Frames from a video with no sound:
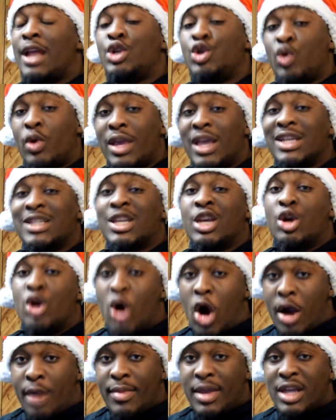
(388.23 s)
That joint is
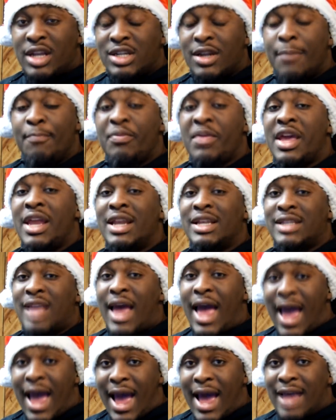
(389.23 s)
garbage. It
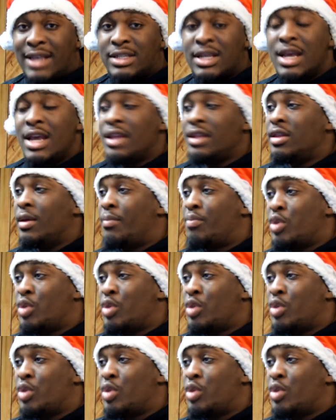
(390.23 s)
is ass.